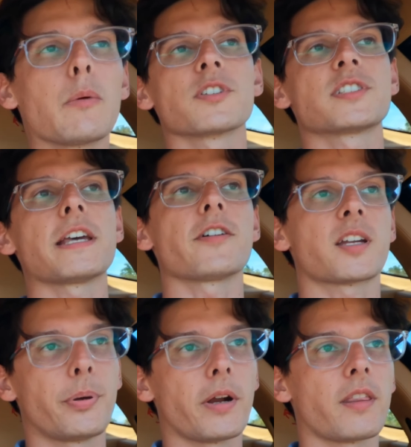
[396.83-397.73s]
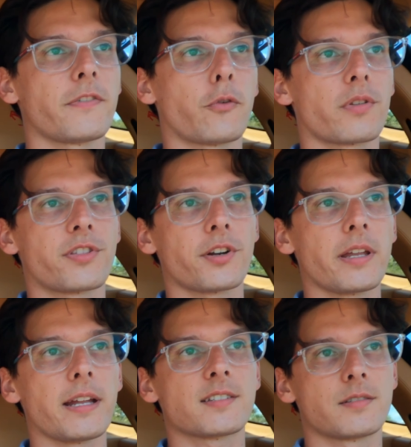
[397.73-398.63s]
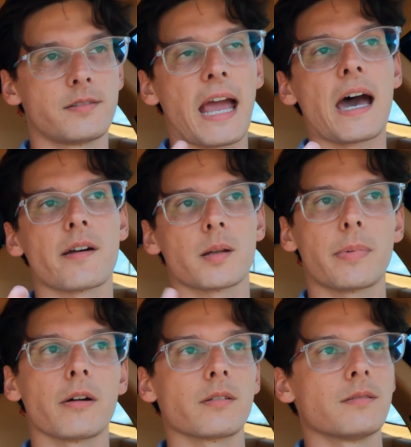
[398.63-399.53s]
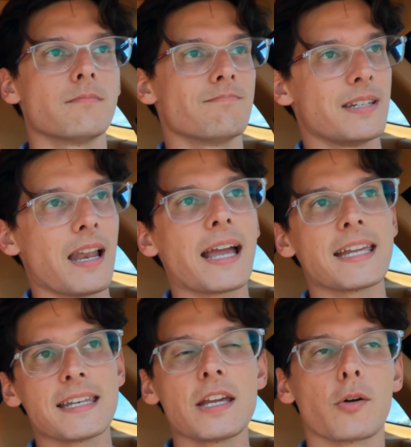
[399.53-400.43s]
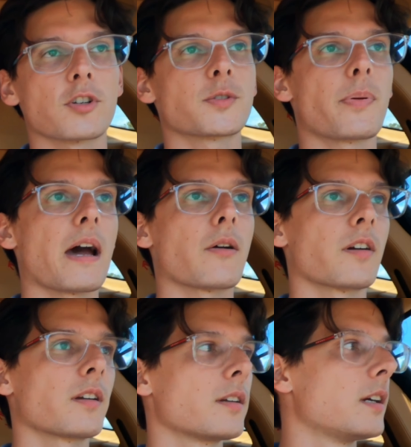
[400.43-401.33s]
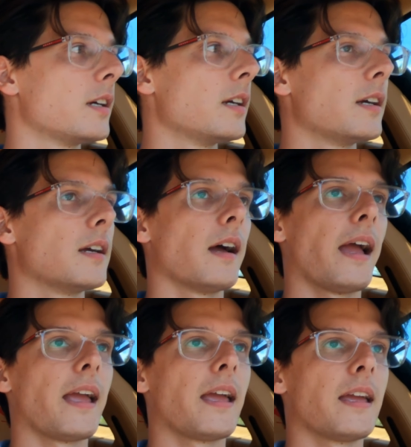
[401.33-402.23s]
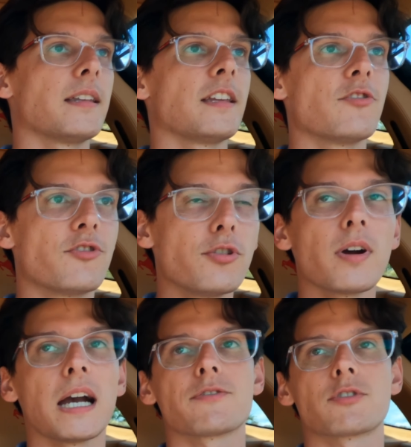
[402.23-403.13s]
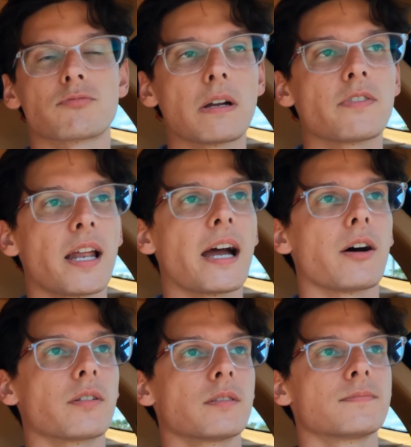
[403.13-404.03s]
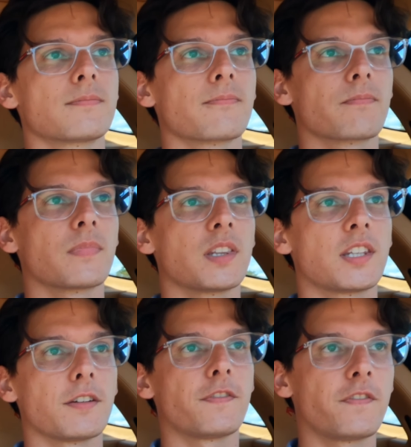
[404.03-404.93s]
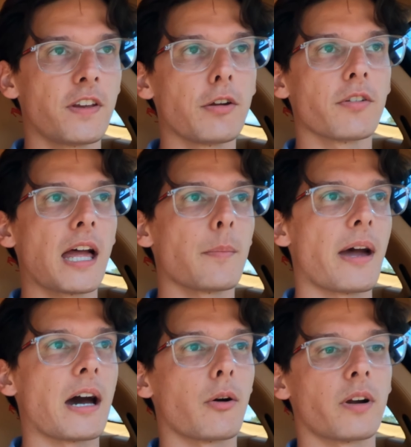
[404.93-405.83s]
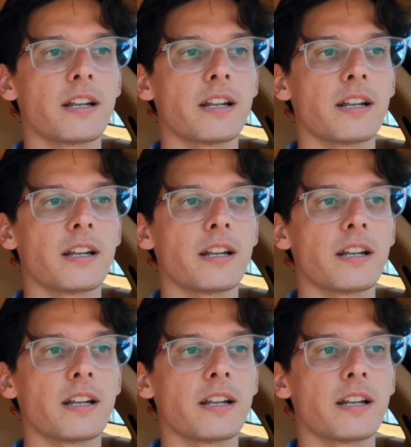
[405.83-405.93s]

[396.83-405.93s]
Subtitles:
I will say though, compared to the 430, it's down about 90 horsepower, and you do have to rev it out to feel that power.